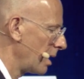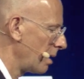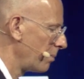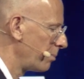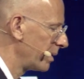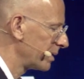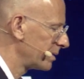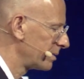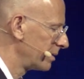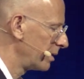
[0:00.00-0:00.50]

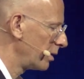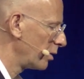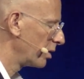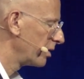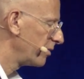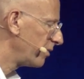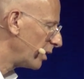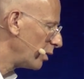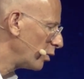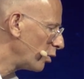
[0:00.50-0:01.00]
But,
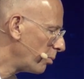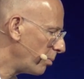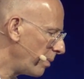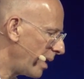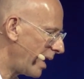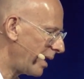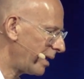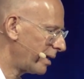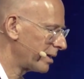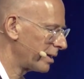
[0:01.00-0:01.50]
if I look
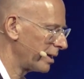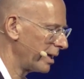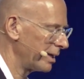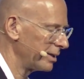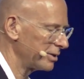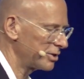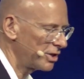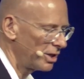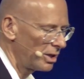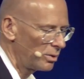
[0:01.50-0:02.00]
back and
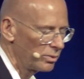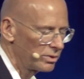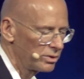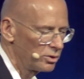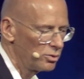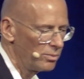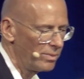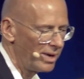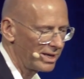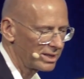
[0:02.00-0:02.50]
share with you
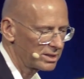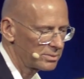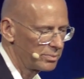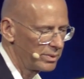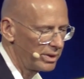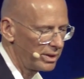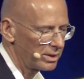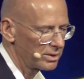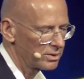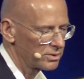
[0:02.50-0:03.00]
my
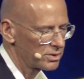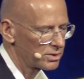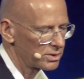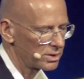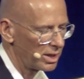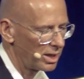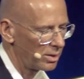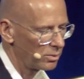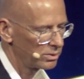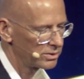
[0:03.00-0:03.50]
experience,
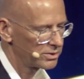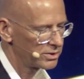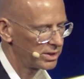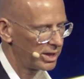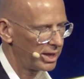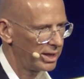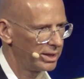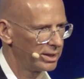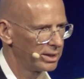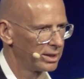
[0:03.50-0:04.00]
I would
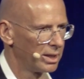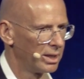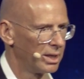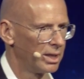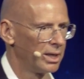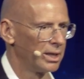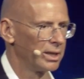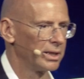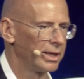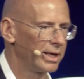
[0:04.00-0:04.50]
say,
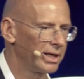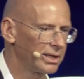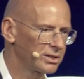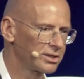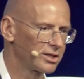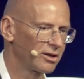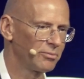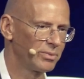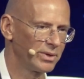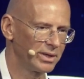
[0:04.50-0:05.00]
yes,
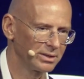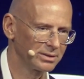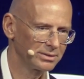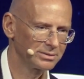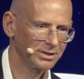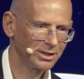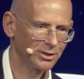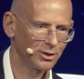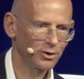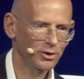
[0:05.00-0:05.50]
I've
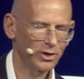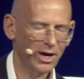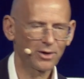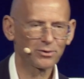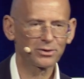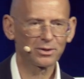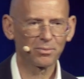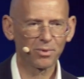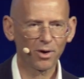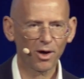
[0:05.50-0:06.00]
been, around
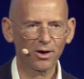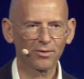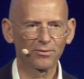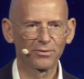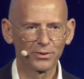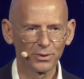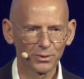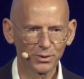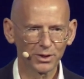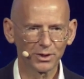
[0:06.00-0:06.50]
the block a
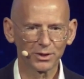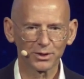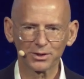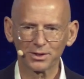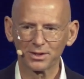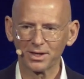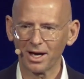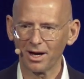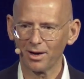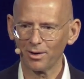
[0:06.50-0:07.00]
few years
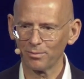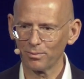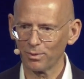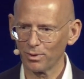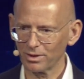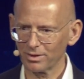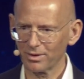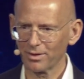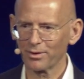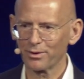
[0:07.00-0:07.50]
now,
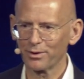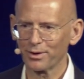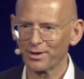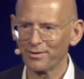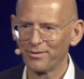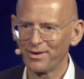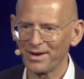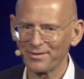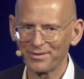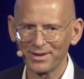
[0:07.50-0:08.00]
more than
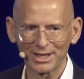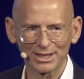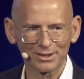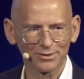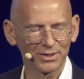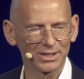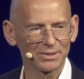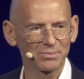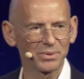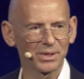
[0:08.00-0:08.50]
35 years of
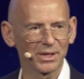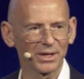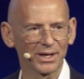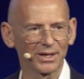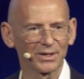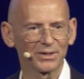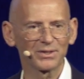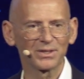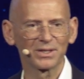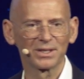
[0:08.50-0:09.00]

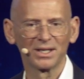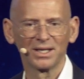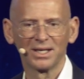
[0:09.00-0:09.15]
experience.